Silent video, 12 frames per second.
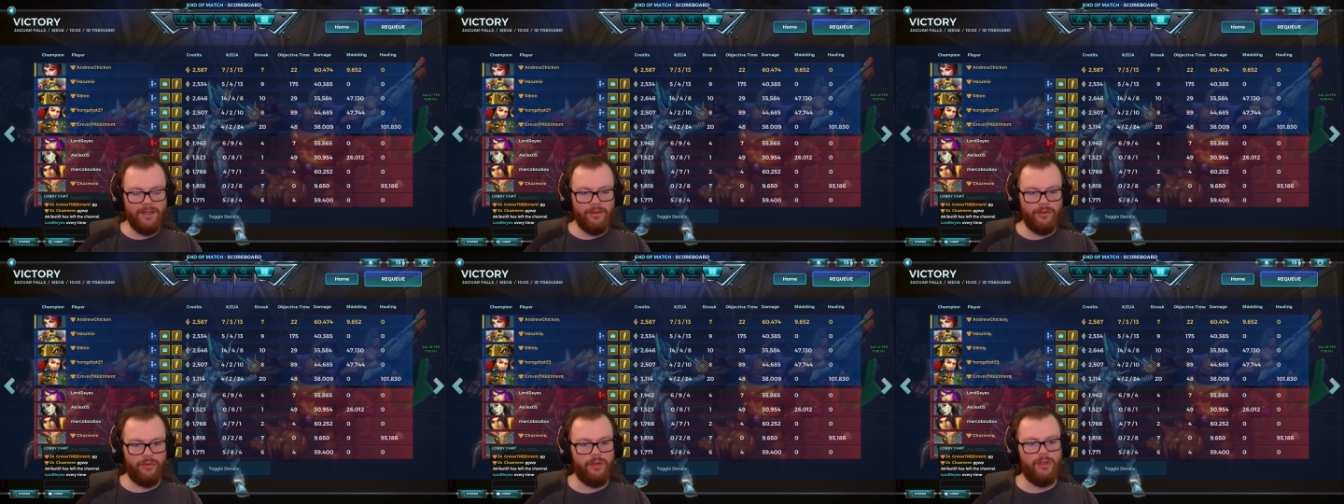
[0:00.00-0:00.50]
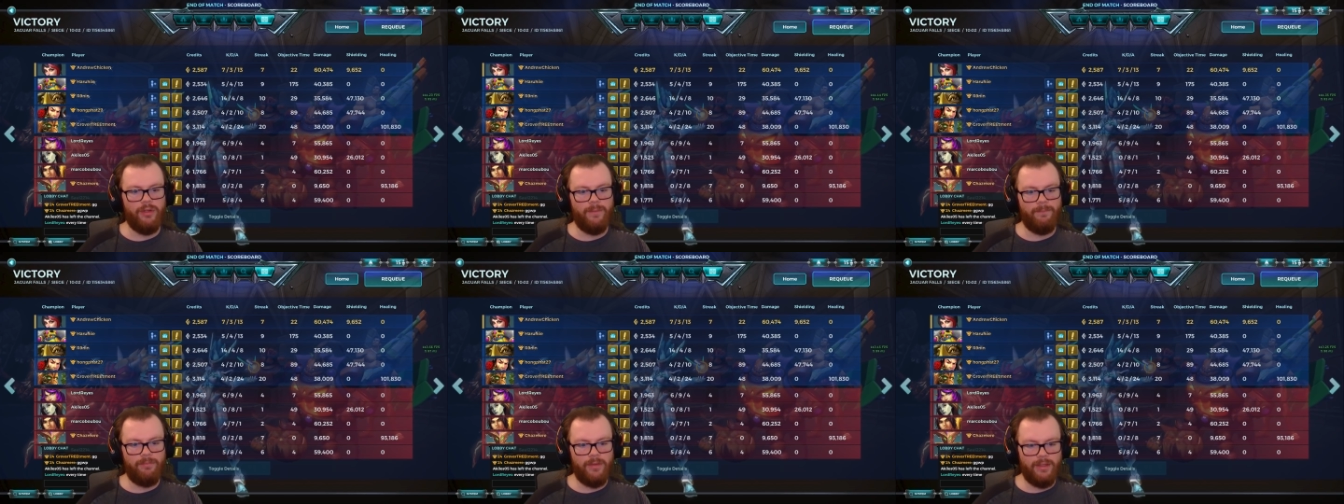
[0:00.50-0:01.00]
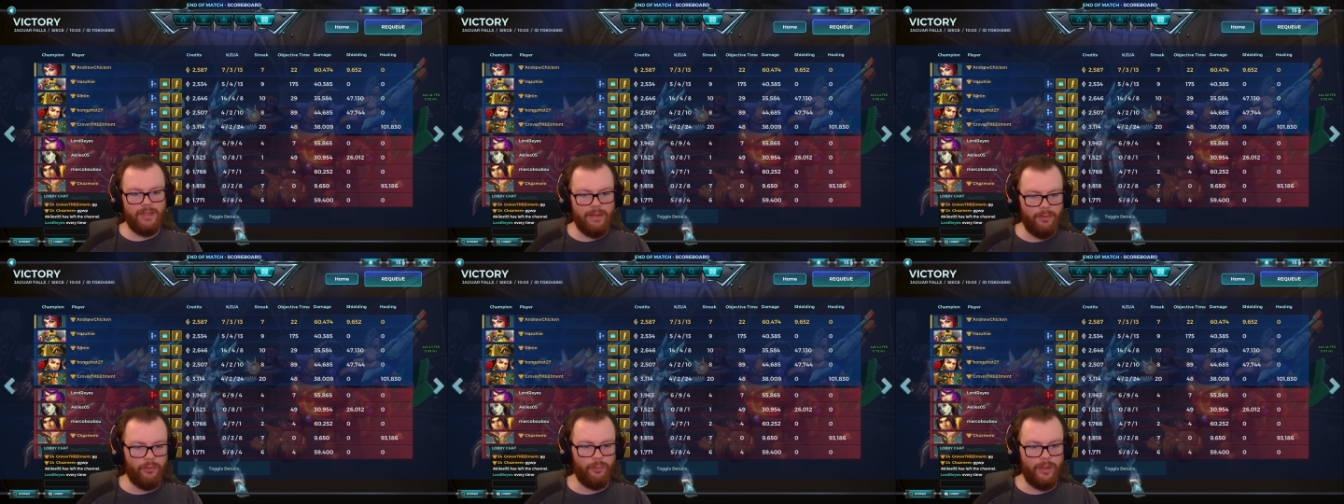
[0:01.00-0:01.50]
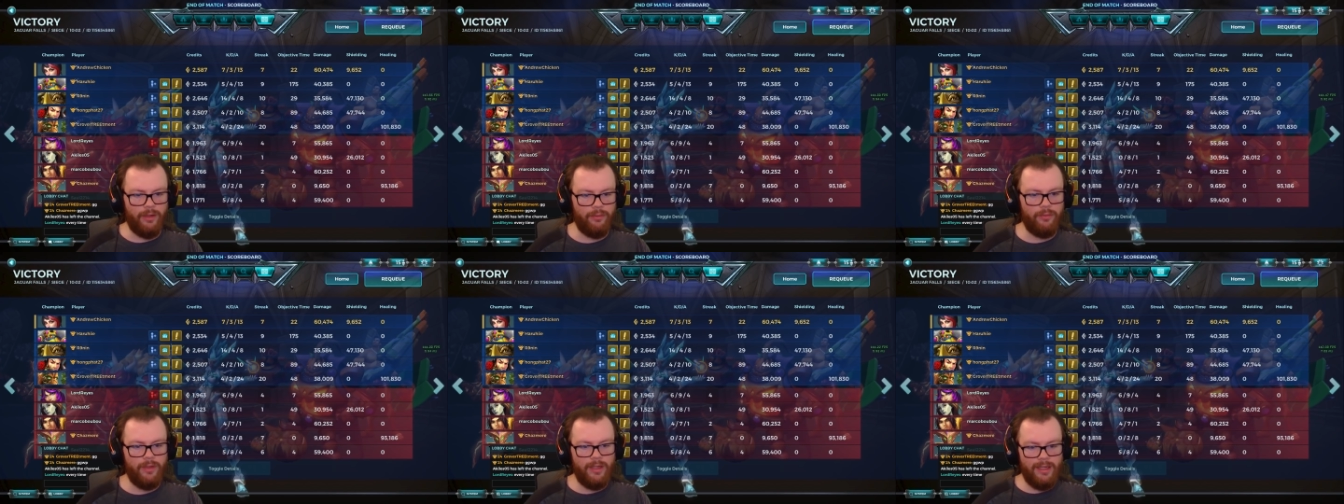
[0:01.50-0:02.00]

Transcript: So, that was rough.